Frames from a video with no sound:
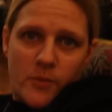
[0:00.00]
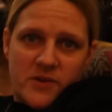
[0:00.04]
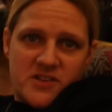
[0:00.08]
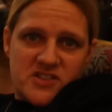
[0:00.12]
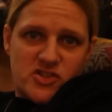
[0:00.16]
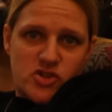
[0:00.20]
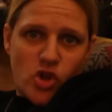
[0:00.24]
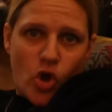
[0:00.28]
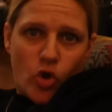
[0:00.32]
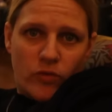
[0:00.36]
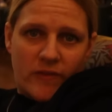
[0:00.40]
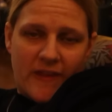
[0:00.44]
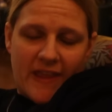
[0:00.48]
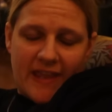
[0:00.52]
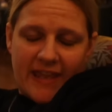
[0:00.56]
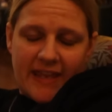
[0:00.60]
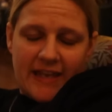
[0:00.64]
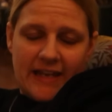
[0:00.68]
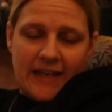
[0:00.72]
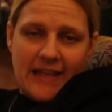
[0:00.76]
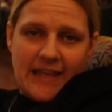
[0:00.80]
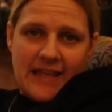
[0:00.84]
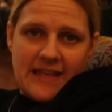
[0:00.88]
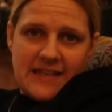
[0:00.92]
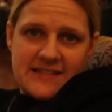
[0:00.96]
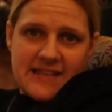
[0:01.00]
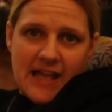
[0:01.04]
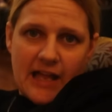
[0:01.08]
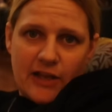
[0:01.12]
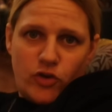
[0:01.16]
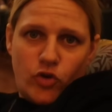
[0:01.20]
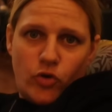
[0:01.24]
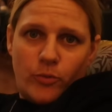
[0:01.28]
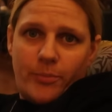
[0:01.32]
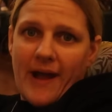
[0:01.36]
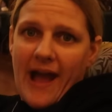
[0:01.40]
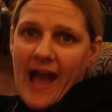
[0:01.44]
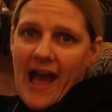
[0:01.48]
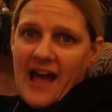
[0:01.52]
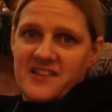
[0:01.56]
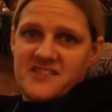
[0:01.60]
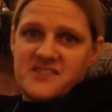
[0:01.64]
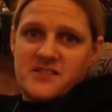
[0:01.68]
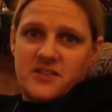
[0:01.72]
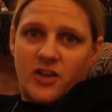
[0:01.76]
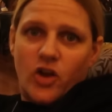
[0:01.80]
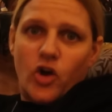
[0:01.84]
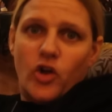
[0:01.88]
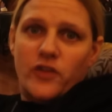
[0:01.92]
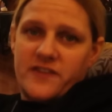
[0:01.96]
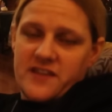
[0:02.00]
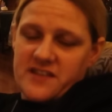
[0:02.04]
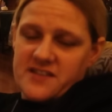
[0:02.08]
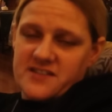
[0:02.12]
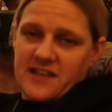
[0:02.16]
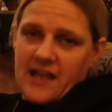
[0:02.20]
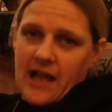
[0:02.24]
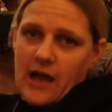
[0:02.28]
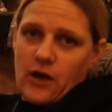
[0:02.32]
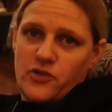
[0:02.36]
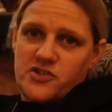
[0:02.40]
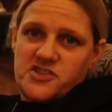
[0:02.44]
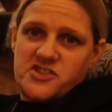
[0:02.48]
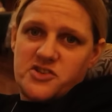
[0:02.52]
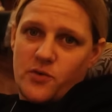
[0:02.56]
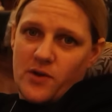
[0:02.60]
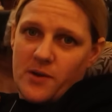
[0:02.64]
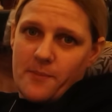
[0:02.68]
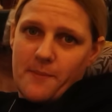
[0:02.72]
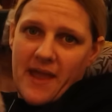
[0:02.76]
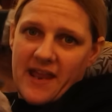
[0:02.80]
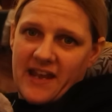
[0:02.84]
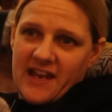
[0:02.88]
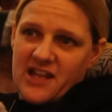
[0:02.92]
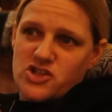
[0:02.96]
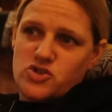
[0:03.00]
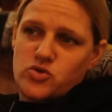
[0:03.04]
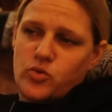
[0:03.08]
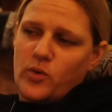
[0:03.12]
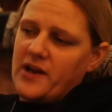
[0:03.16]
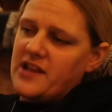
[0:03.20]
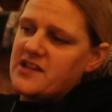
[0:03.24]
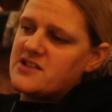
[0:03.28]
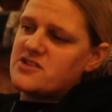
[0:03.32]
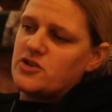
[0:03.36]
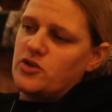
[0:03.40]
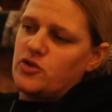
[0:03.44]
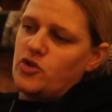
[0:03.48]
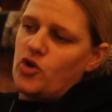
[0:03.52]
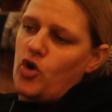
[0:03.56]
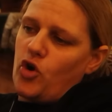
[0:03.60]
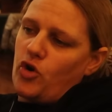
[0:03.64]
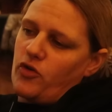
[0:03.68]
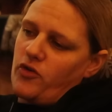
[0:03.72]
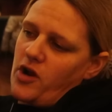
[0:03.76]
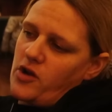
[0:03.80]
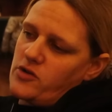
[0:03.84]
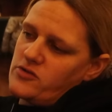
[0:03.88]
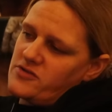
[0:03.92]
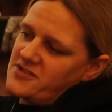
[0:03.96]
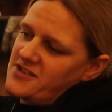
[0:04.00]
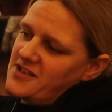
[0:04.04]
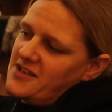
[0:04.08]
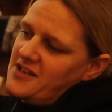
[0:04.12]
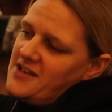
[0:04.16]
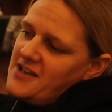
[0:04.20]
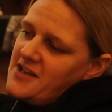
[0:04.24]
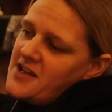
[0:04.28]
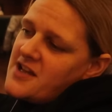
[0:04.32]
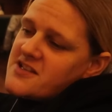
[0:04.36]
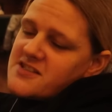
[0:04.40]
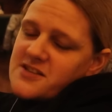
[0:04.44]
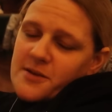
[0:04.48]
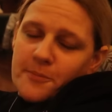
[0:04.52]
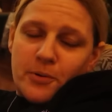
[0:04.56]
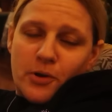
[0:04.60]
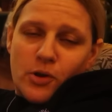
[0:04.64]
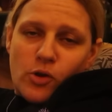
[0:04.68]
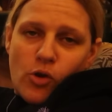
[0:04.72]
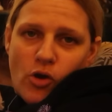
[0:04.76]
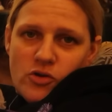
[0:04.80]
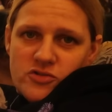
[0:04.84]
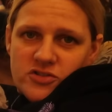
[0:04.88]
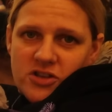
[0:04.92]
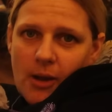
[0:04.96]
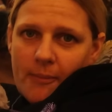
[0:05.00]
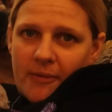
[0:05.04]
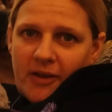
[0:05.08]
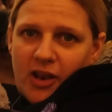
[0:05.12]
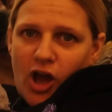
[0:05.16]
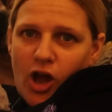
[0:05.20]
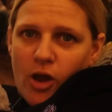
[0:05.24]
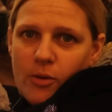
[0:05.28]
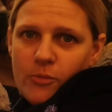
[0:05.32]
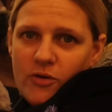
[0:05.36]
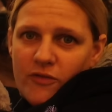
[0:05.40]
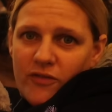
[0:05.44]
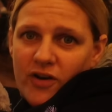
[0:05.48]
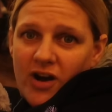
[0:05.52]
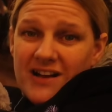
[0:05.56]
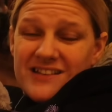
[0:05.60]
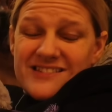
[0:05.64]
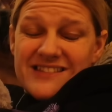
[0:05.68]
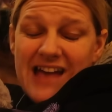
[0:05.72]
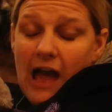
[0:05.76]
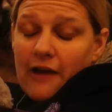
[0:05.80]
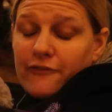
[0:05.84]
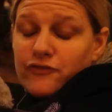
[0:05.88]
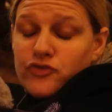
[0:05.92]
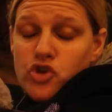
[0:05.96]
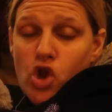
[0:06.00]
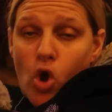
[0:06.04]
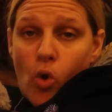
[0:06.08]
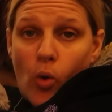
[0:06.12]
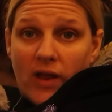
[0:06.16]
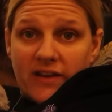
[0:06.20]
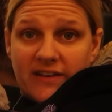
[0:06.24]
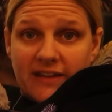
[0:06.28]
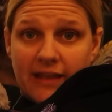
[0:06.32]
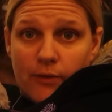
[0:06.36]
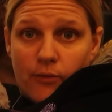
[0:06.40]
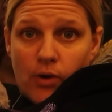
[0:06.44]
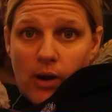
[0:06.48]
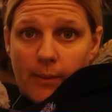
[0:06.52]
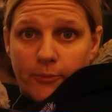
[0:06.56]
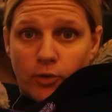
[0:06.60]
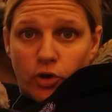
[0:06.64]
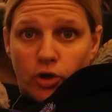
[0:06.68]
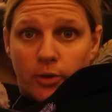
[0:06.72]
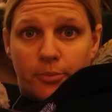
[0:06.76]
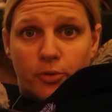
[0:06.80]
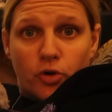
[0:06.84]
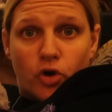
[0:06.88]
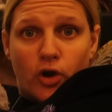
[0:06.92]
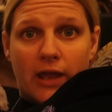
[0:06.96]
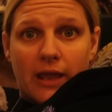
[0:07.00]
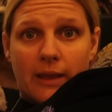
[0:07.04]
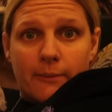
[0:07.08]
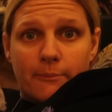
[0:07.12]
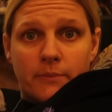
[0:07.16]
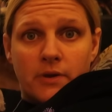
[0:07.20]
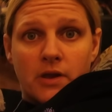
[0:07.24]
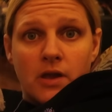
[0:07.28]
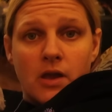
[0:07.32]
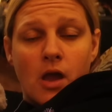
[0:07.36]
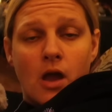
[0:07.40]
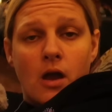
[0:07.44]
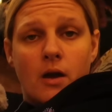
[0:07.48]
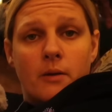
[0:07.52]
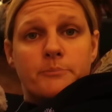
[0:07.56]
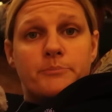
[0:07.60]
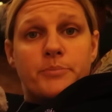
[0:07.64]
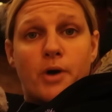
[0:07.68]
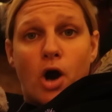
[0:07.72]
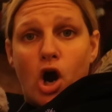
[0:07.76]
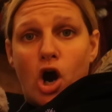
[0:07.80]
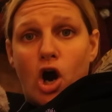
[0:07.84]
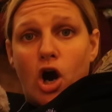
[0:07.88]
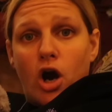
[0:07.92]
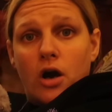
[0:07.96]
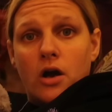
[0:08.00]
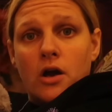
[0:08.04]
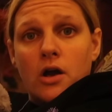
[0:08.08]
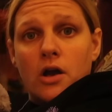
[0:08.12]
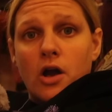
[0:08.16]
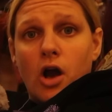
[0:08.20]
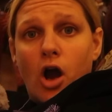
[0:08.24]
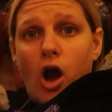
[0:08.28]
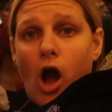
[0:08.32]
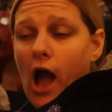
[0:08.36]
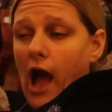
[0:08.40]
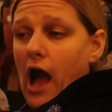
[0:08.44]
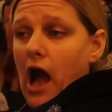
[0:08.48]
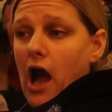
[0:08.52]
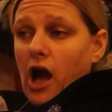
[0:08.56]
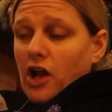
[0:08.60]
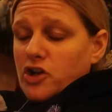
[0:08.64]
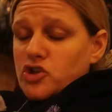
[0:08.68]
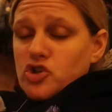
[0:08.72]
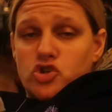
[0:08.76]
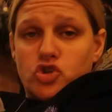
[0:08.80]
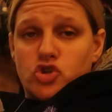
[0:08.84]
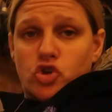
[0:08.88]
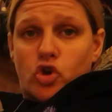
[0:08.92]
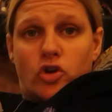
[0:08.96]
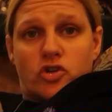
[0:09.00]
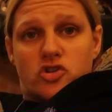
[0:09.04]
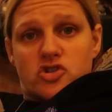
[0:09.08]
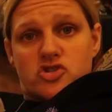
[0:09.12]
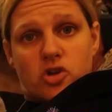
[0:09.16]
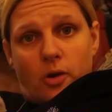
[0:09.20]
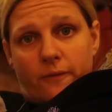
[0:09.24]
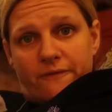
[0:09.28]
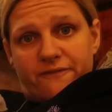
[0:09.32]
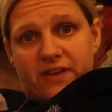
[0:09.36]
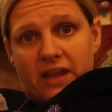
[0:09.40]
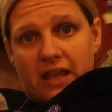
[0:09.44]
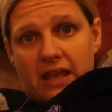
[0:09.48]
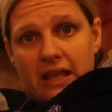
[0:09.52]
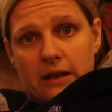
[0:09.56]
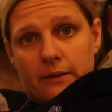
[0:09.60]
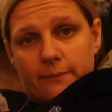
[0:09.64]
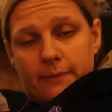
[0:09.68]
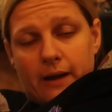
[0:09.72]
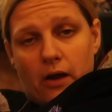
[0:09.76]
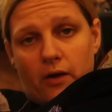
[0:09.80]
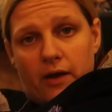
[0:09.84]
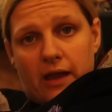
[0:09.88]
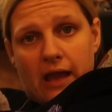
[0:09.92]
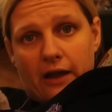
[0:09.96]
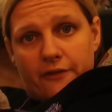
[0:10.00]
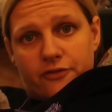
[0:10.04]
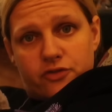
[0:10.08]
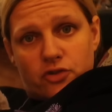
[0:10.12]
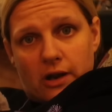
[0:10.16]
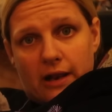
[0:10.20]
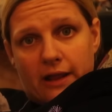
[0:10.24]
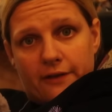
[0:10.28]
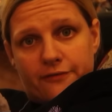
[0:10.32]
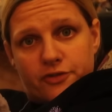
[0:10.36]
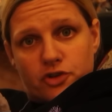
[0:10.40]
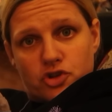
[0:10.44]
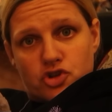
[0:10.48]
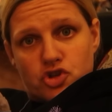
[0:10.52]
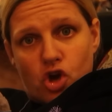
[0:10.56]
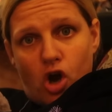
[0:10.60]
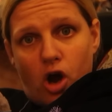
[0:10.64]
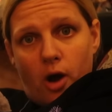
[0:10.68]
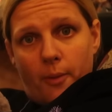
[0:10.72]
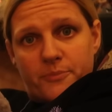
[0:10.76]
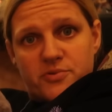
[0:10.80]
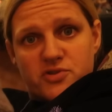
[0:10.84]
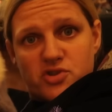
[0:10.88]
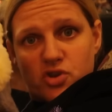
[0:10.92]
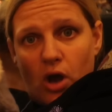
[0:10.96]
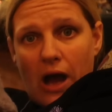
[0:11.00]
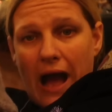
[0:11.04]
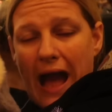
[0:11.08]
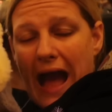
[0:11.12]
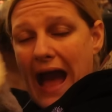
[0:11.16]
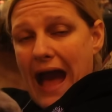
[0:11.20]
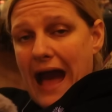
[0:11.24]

but we stole Nicky Lee's annual pass and got discount, so it made it twenty-two euros. So Pluto's coming home with us. I've no idea where I'm going to put him, but I just couldn't stop thinking about it after I left the shop, so I